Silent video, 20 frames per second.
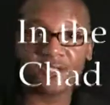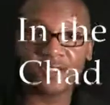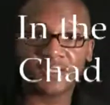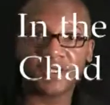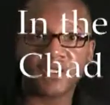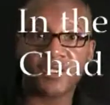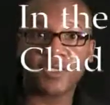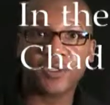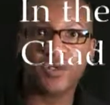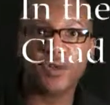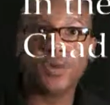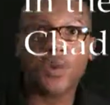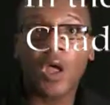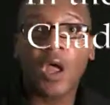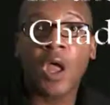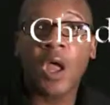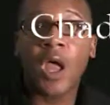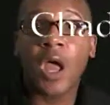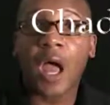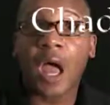to you.
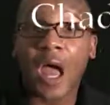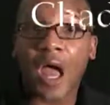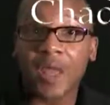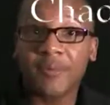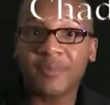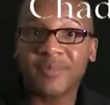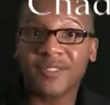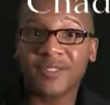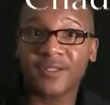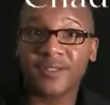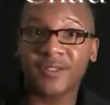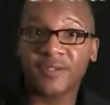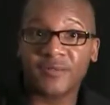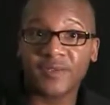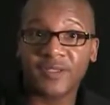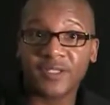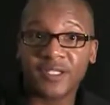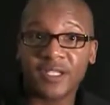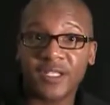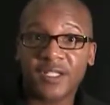I am sending an
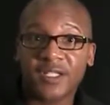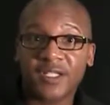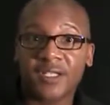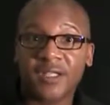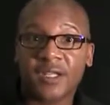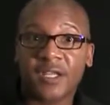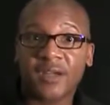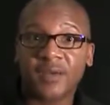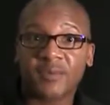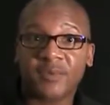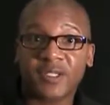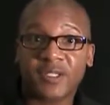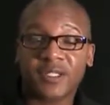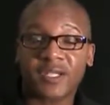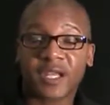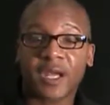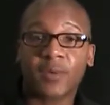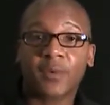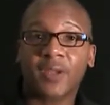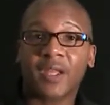invitation out because
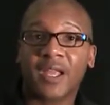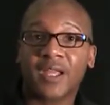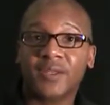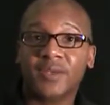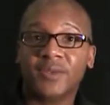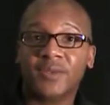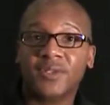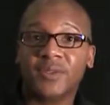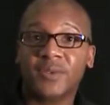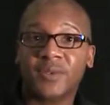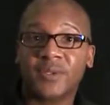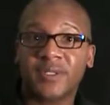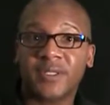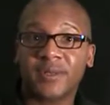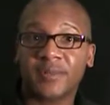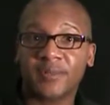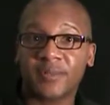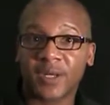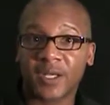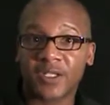I would like you to
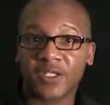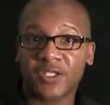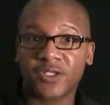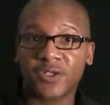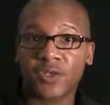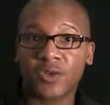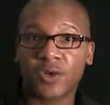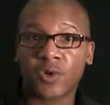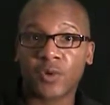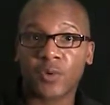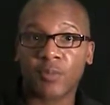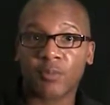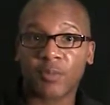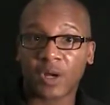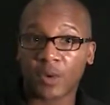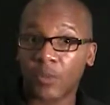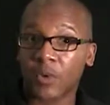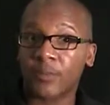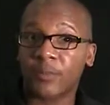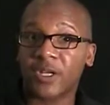attend my show, my
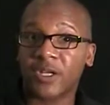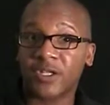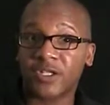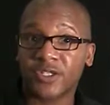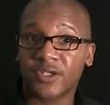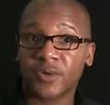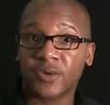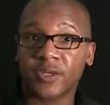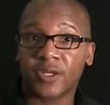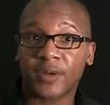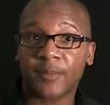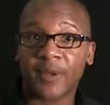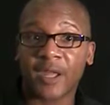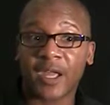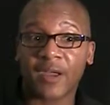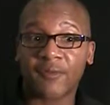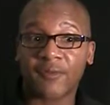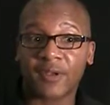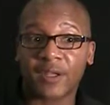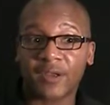one-man show that I'm
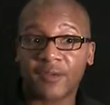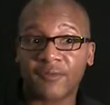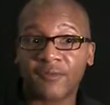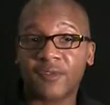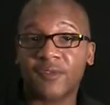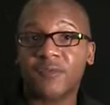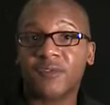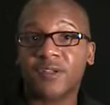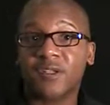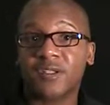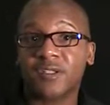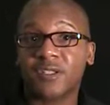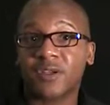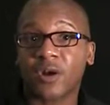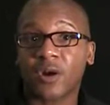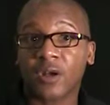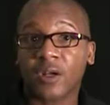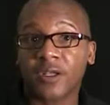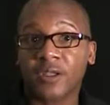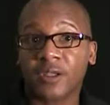having at Vivant
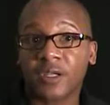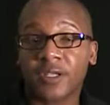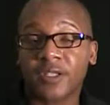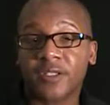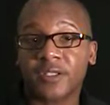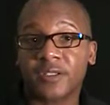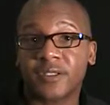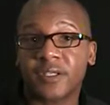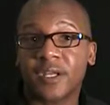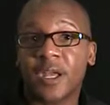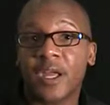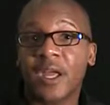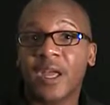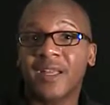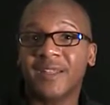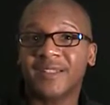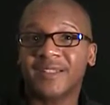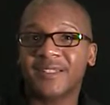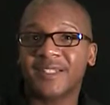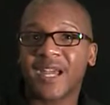Art Collection.
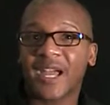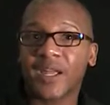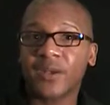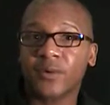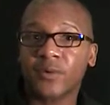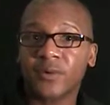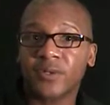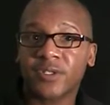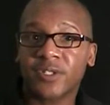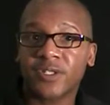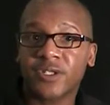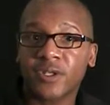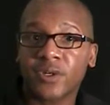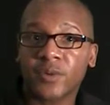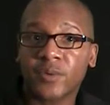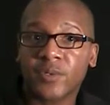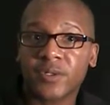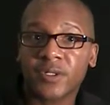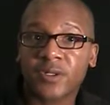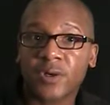The title of the
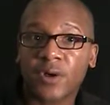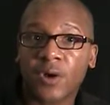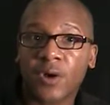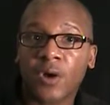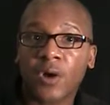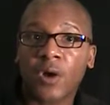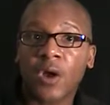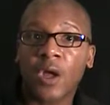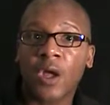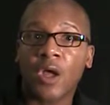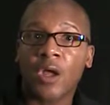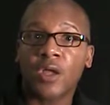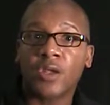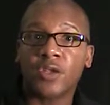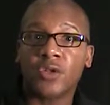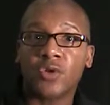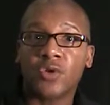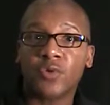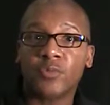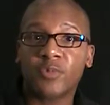show is called
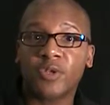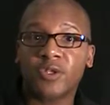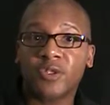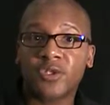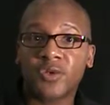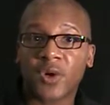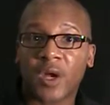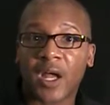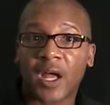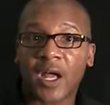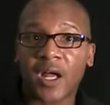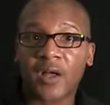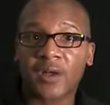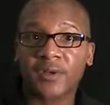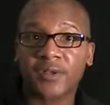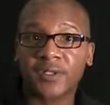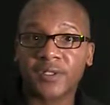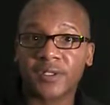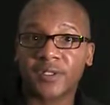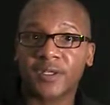Human
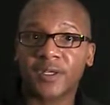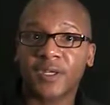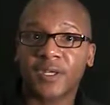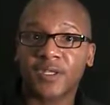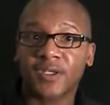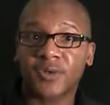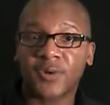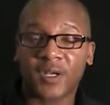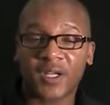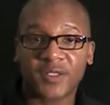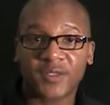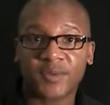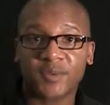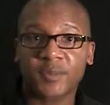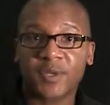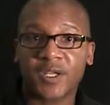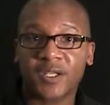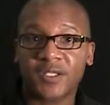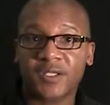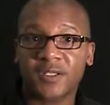Trials,
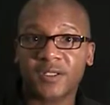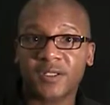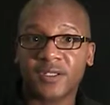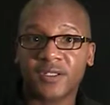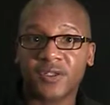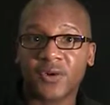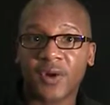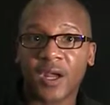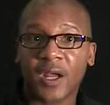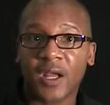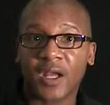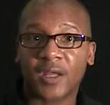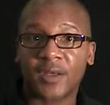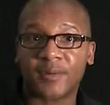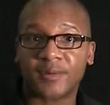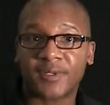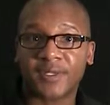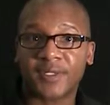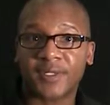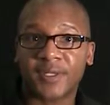Transformation, and
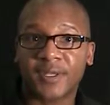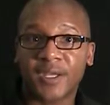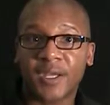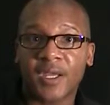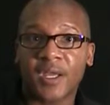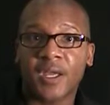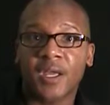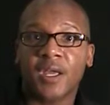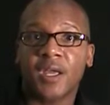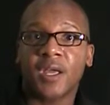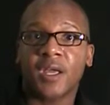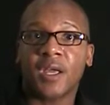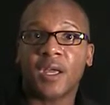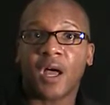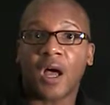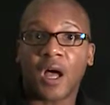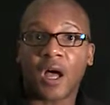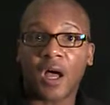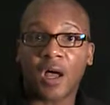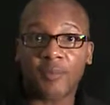Triumphs.
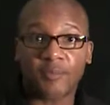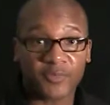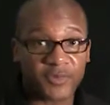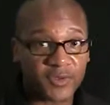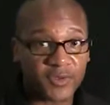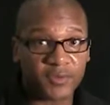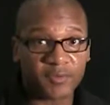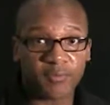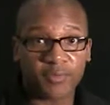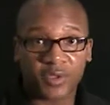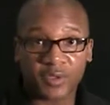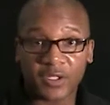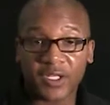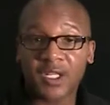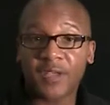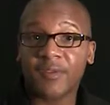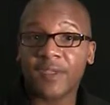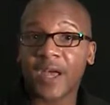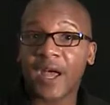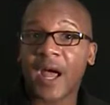I
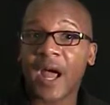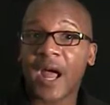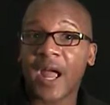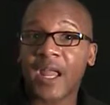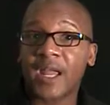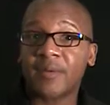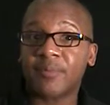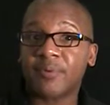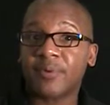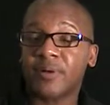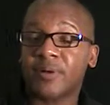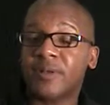believe the hype,